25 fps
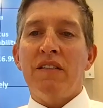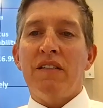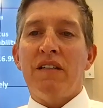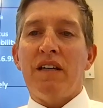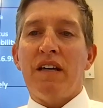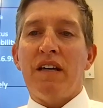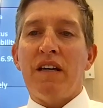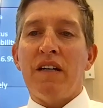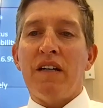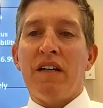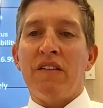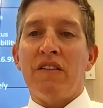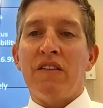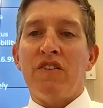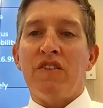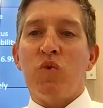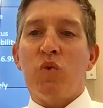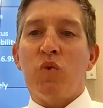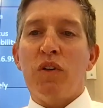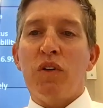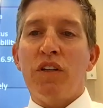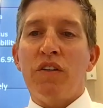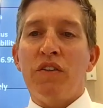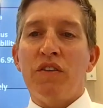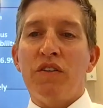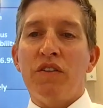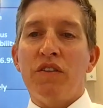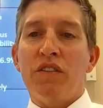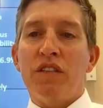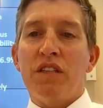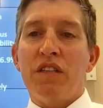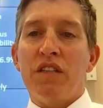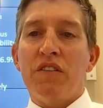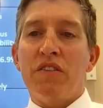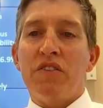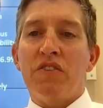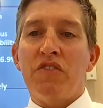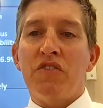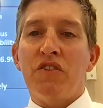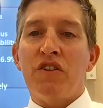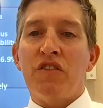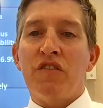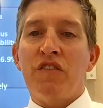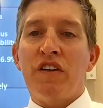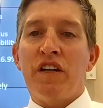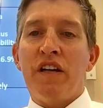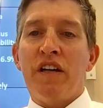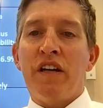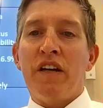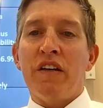and the 2013
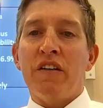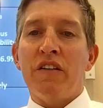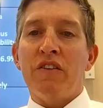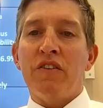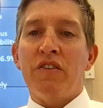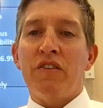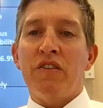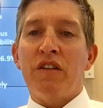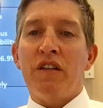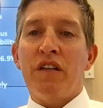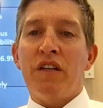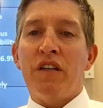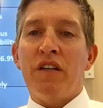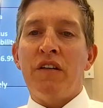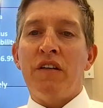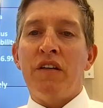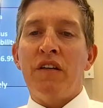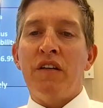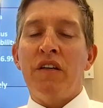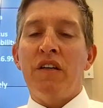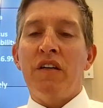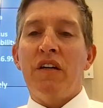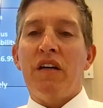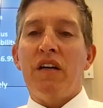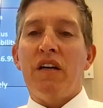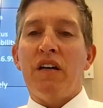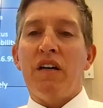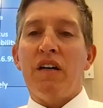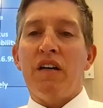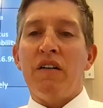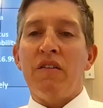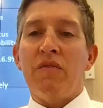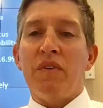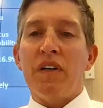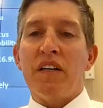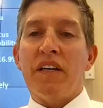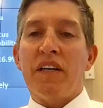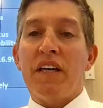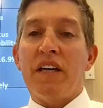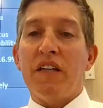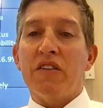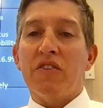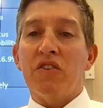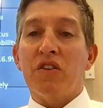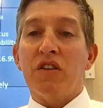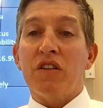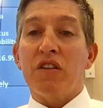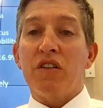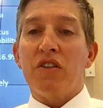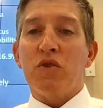survey included a
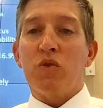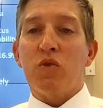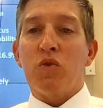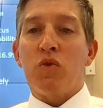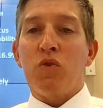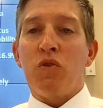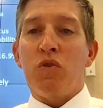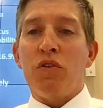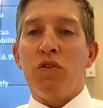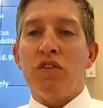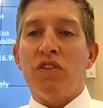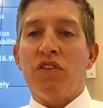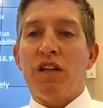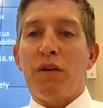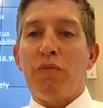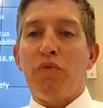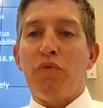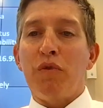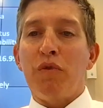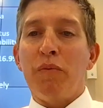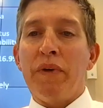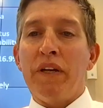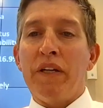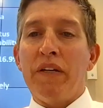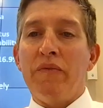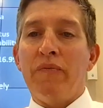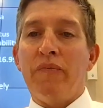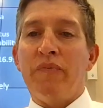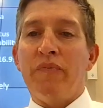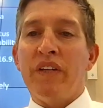cancer control supplement.